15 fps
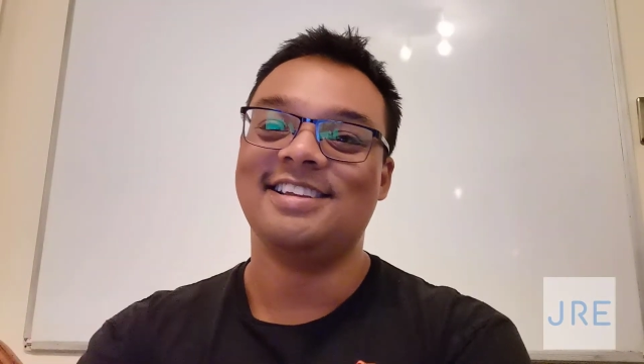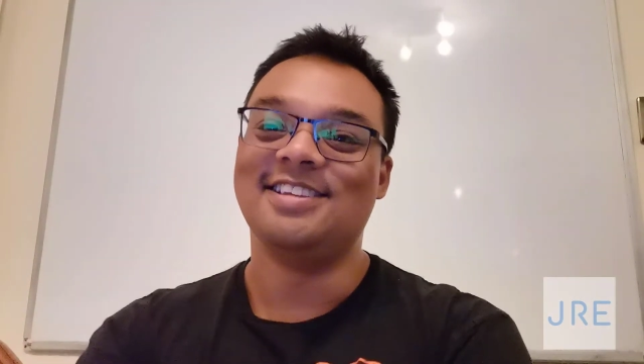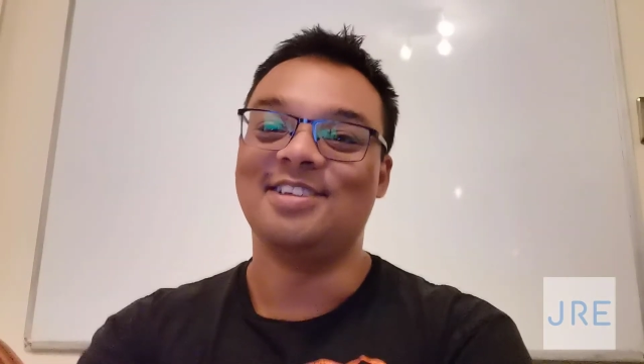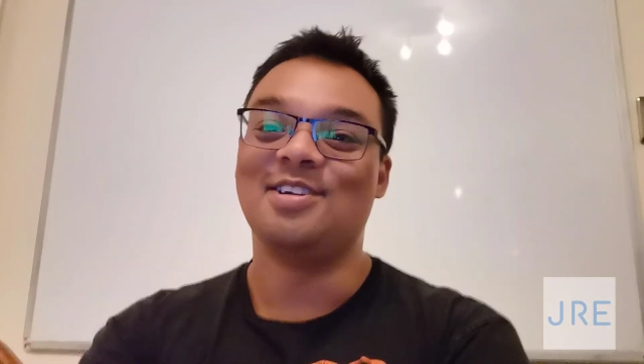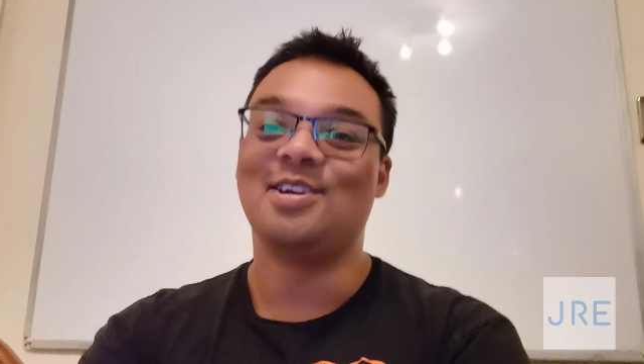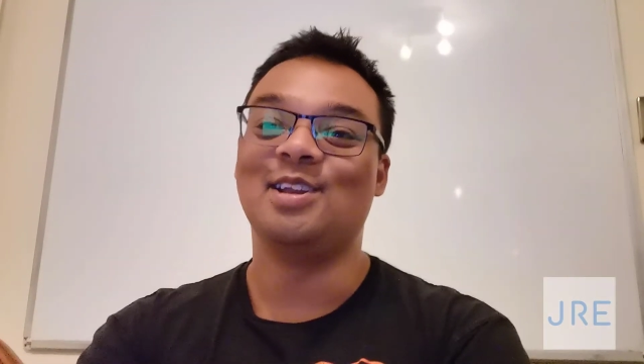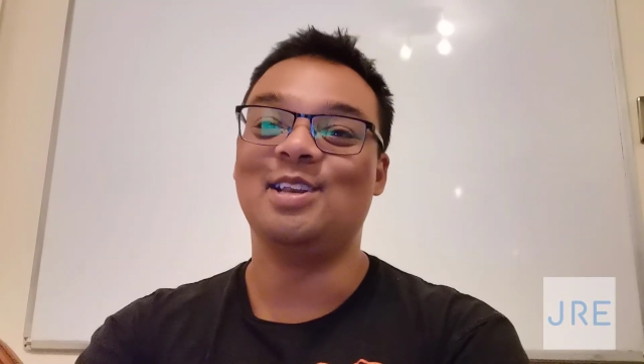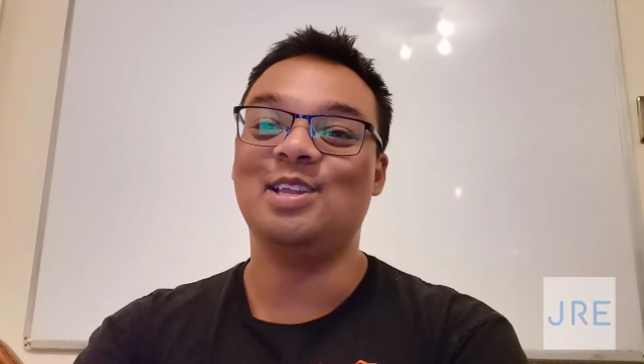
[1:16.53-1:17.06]

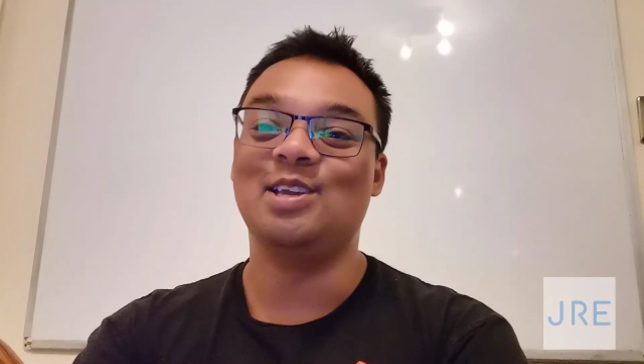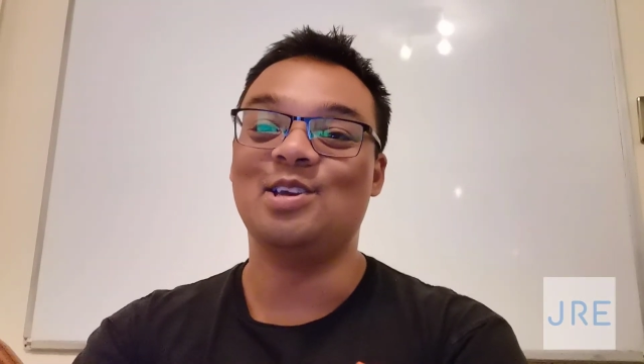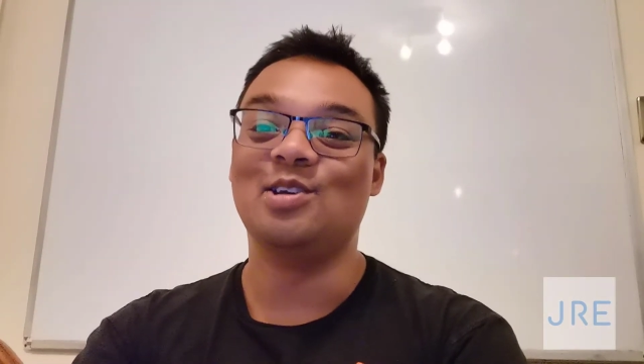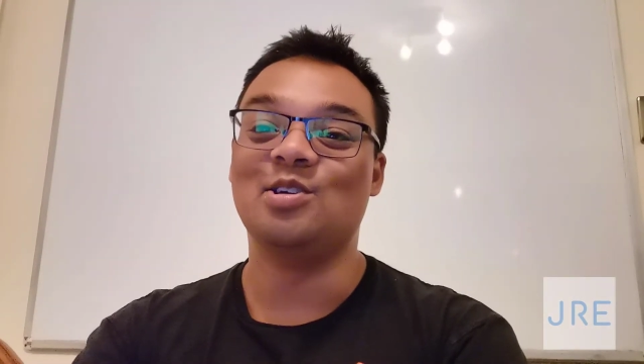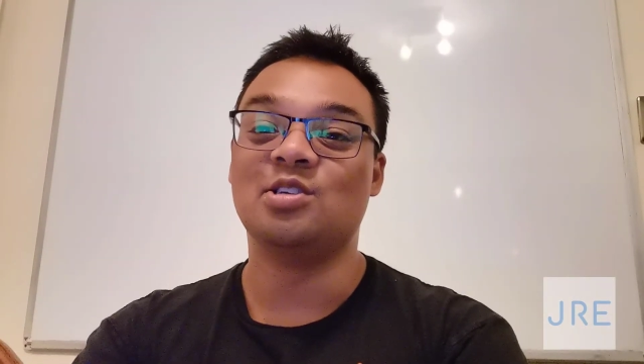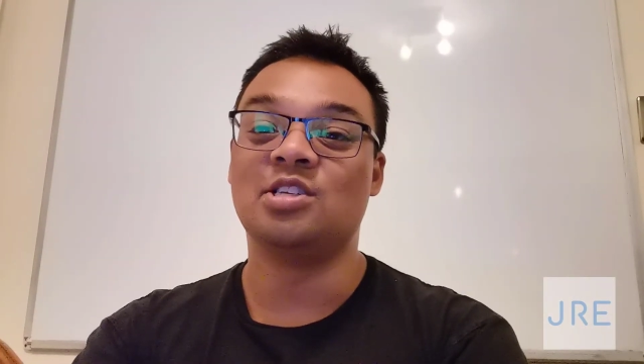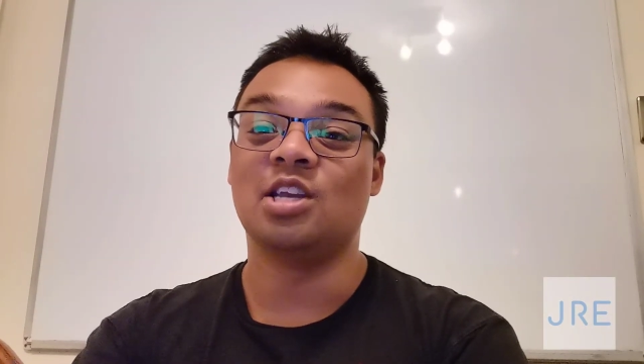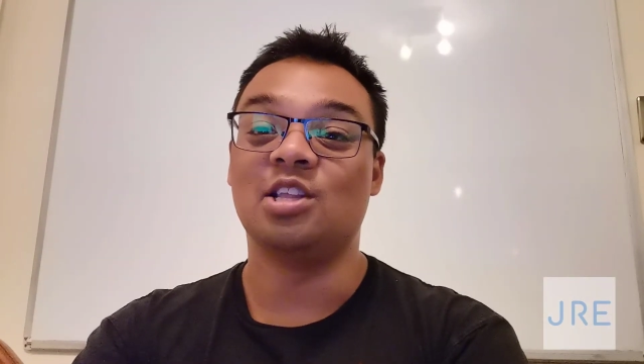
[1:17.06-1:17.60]
you can
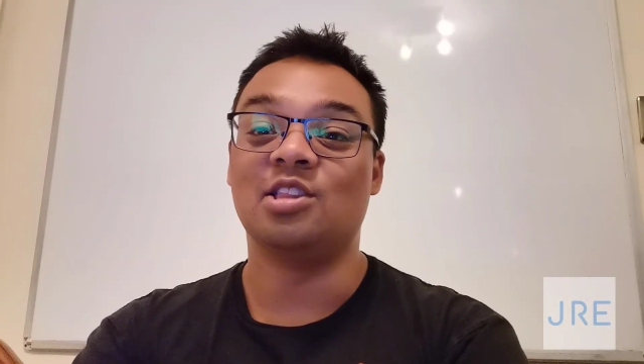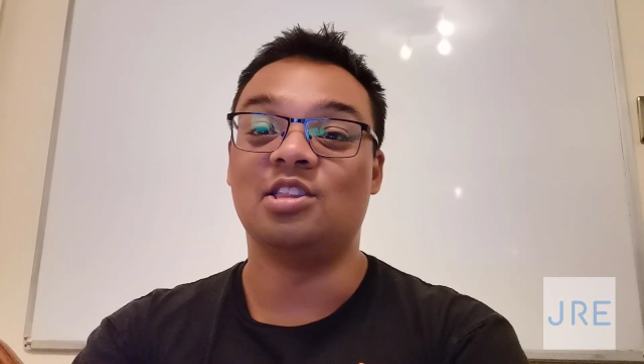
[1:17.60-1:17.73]
use